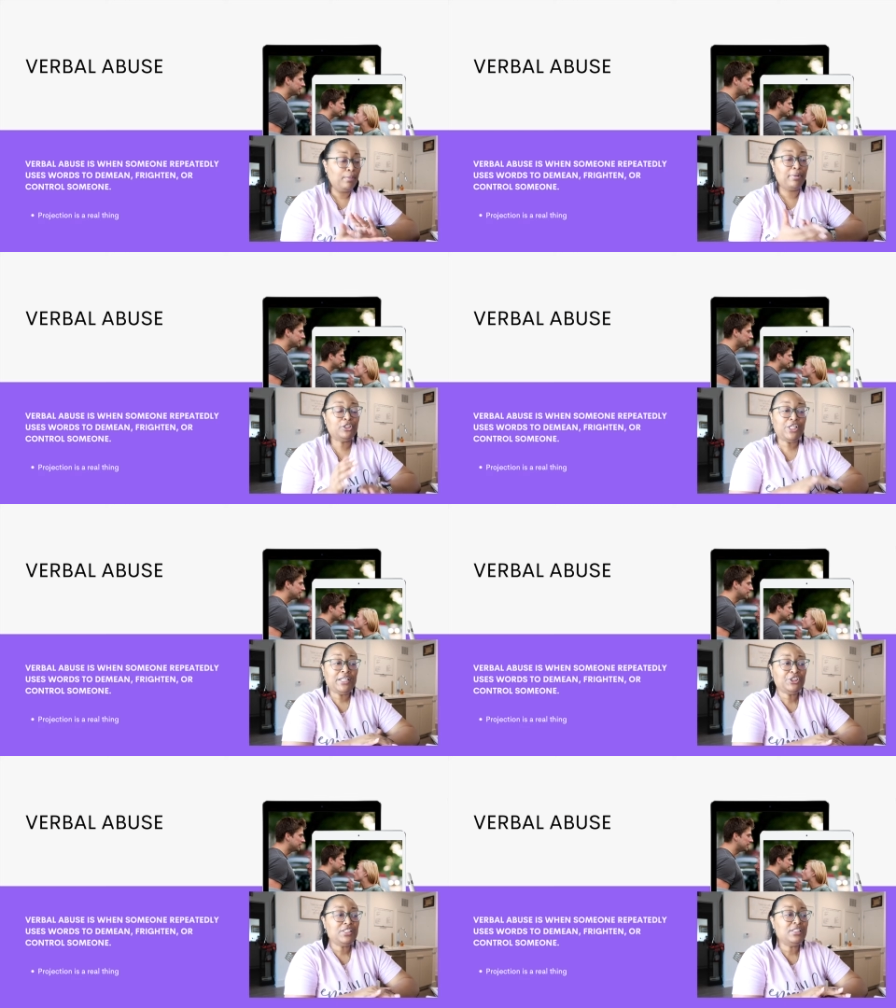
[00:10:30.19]

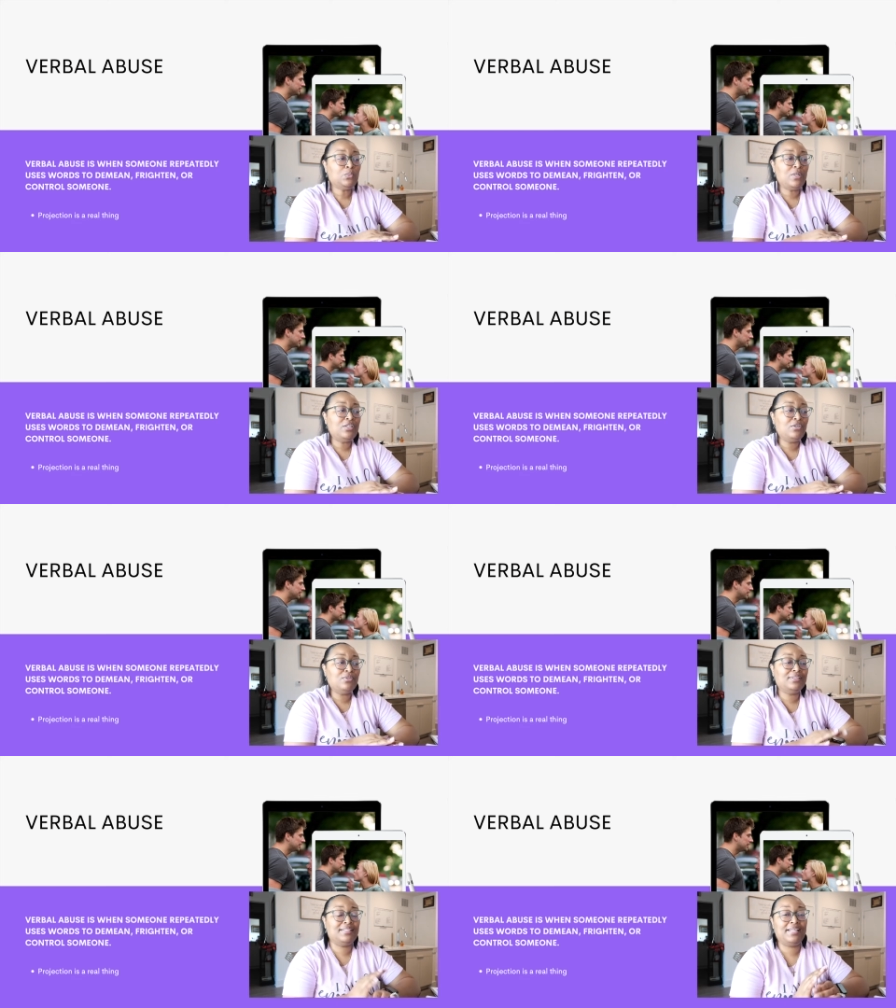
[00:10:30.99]
Projection is one of
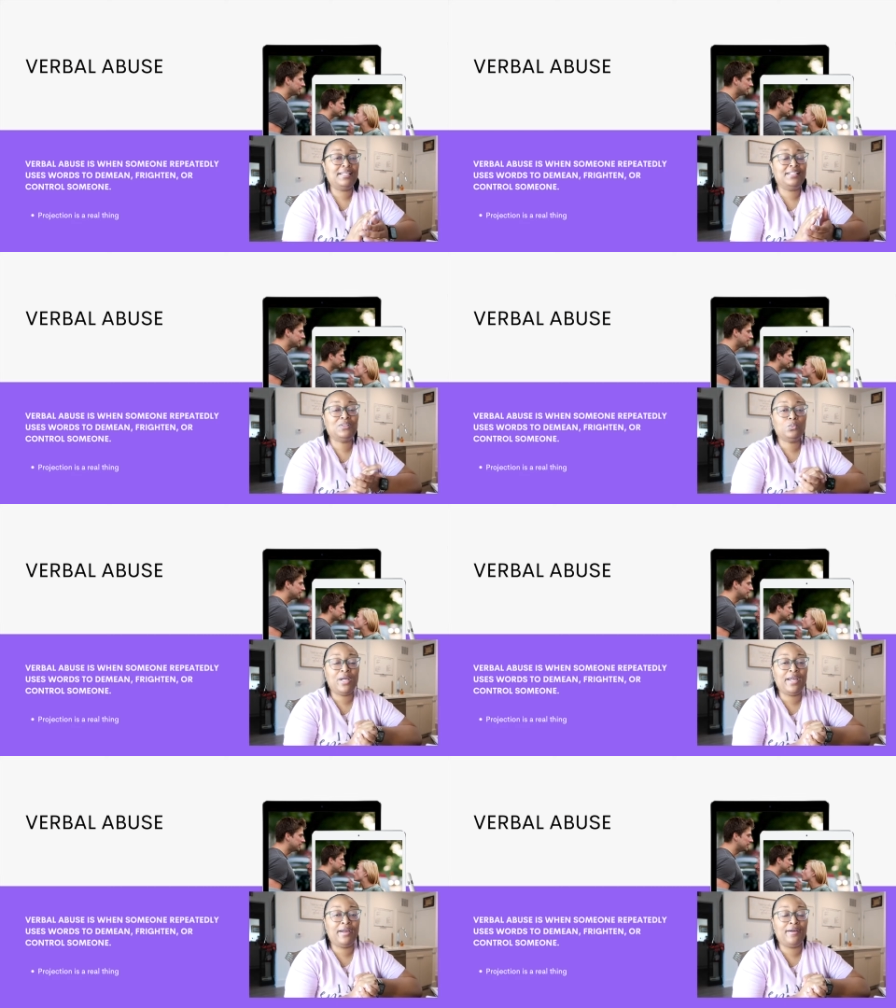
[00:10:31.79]
those things
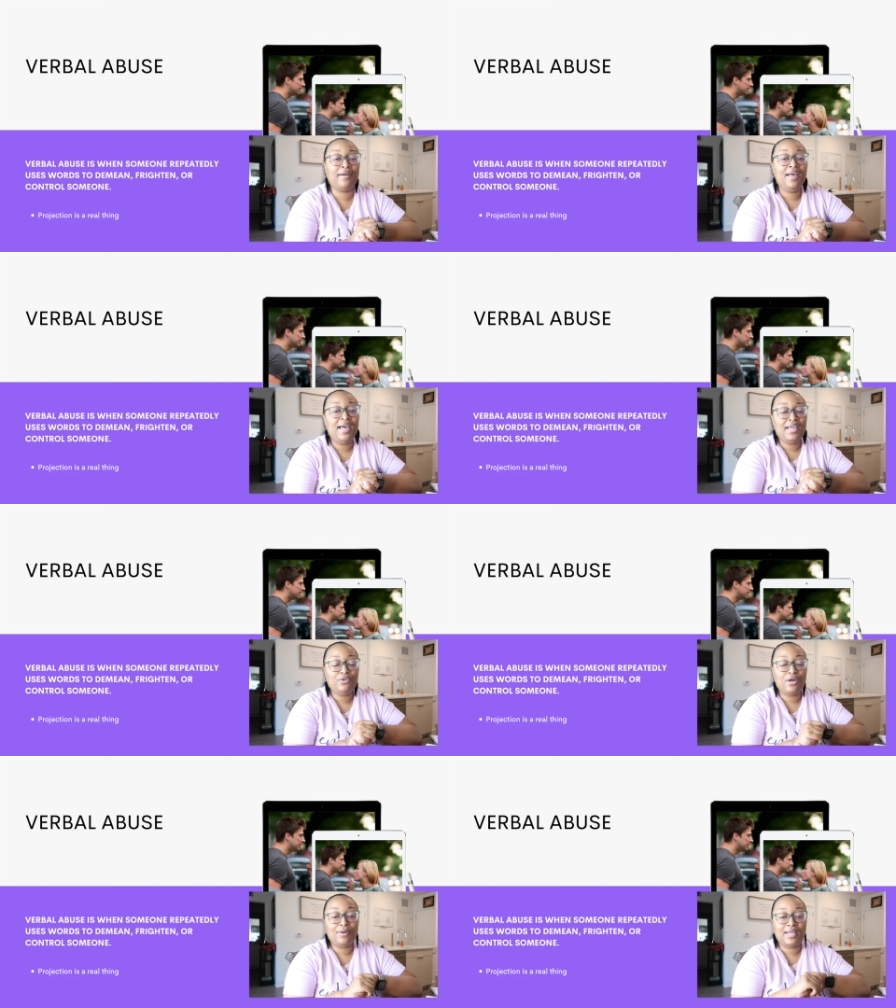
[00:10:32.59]
where,
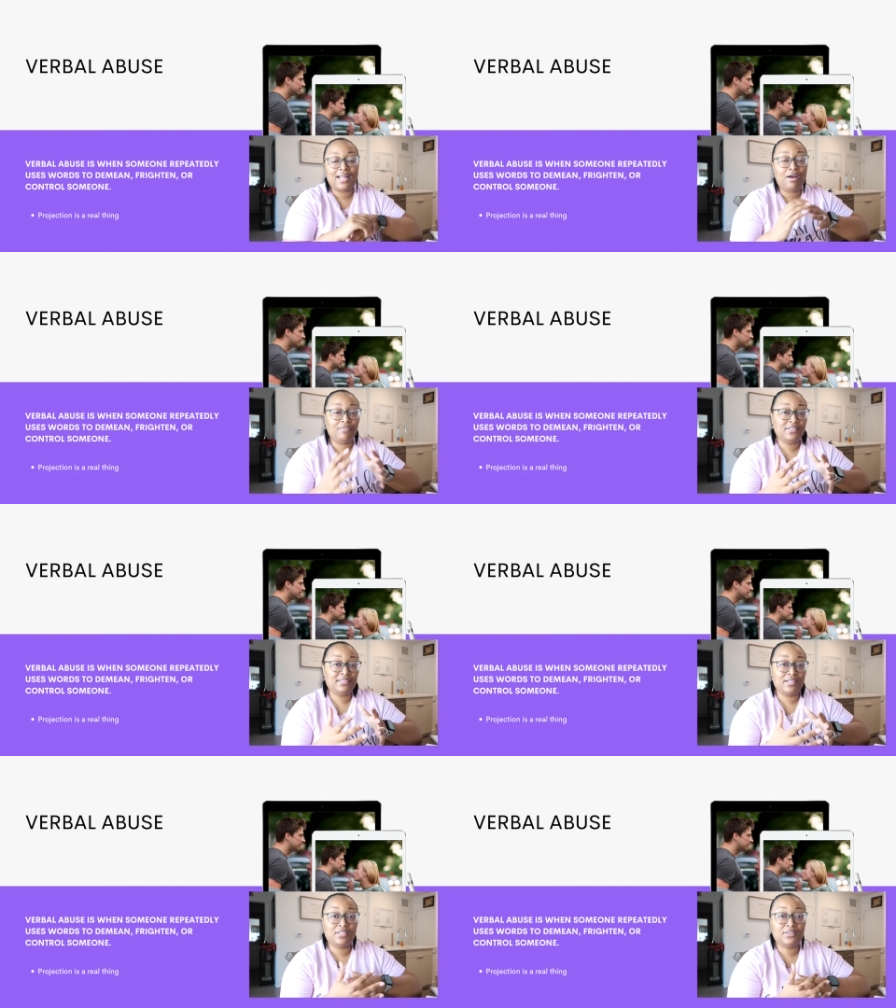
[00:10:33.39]
you know, and I often
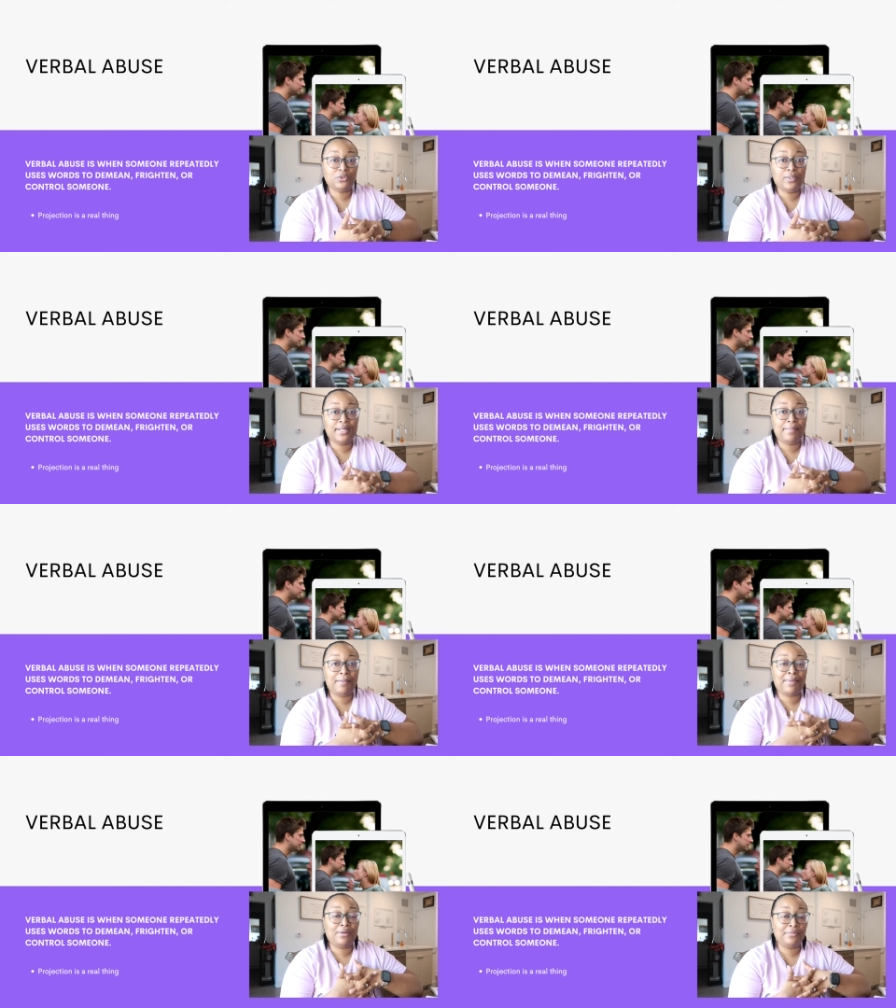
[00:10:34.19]
tell this story
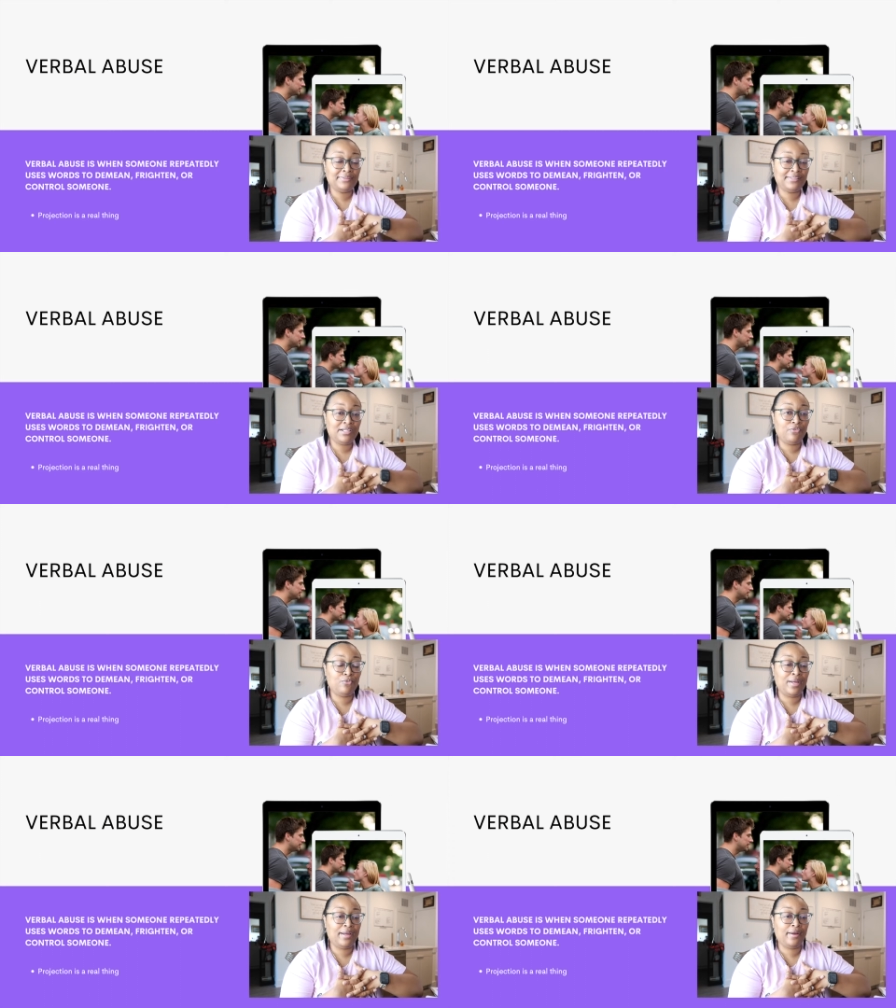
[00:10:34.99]
about my own self
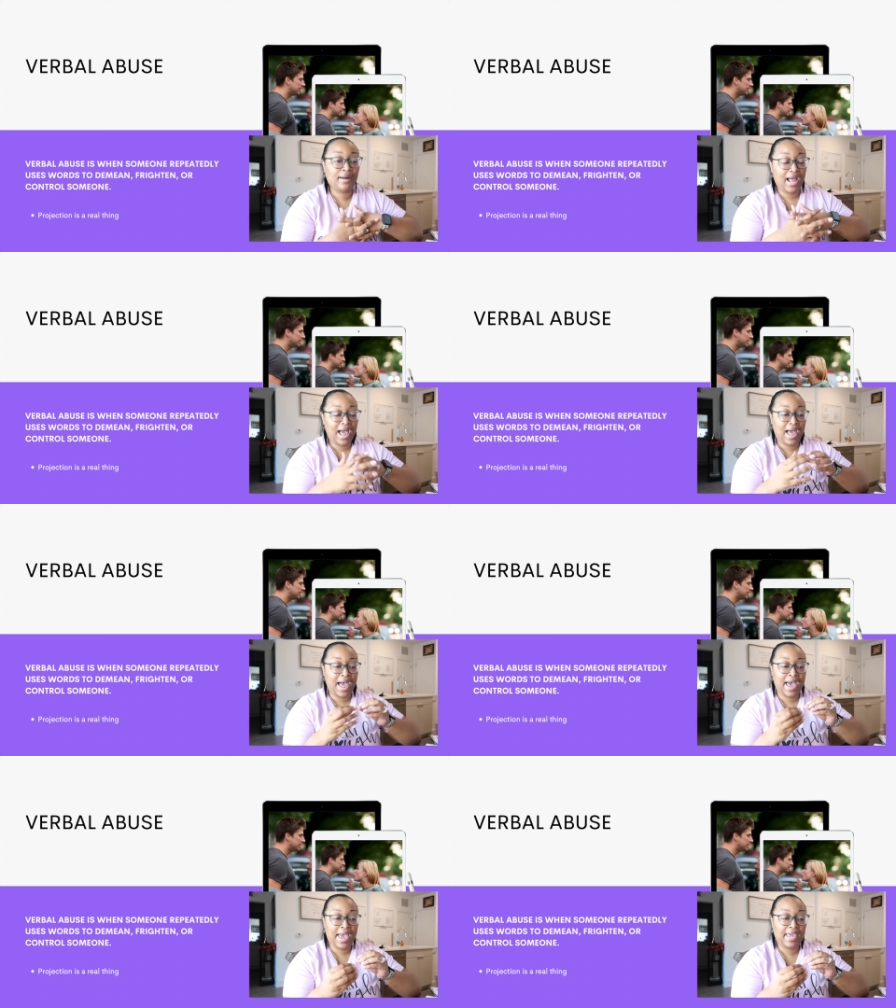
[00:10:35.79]
where
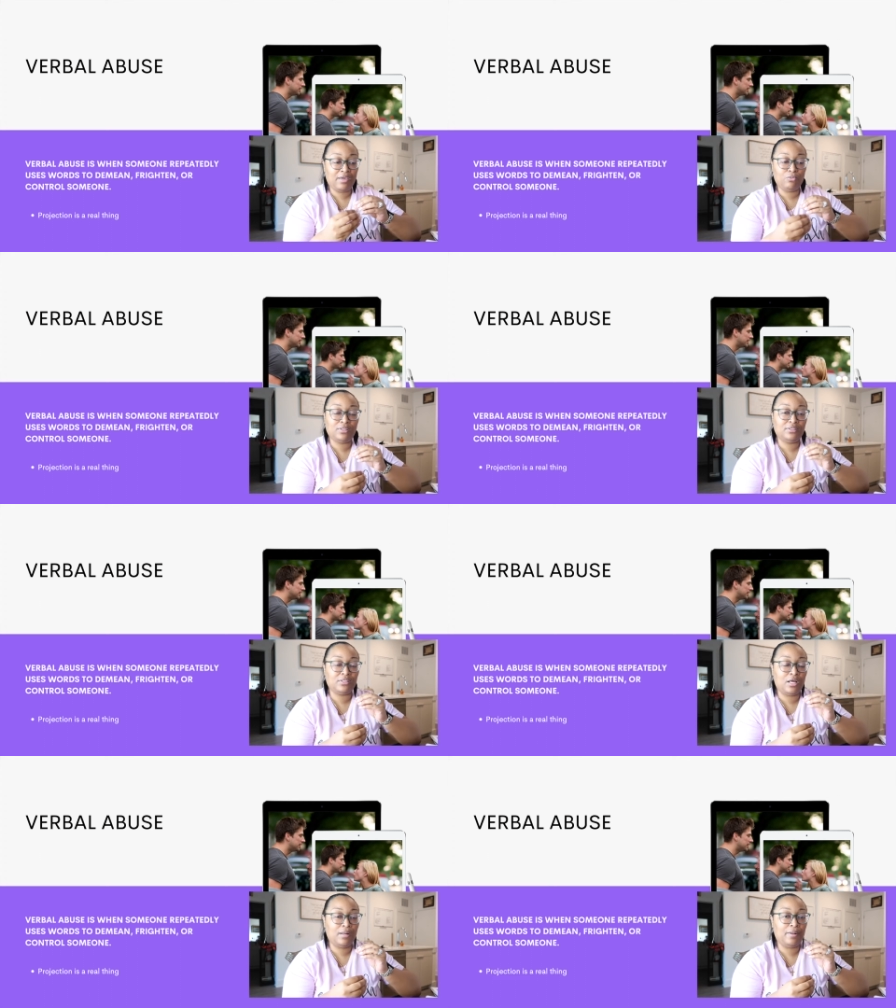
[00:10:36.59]
I was
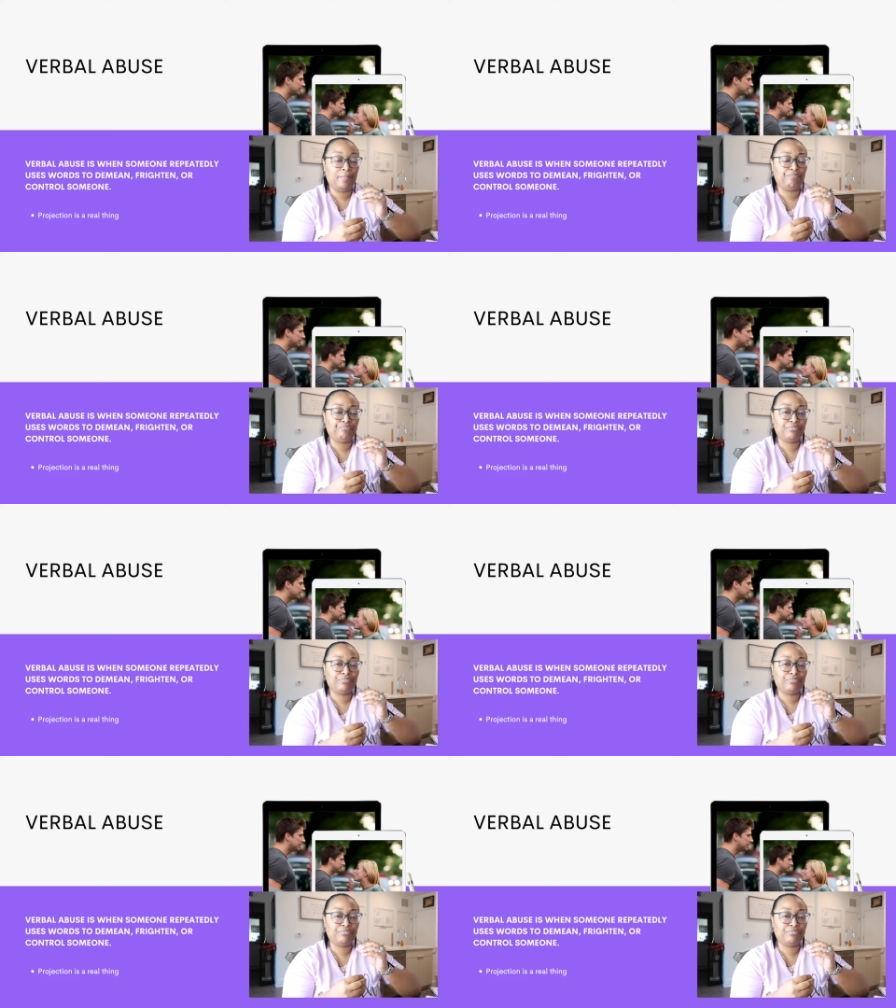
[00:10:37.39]
um,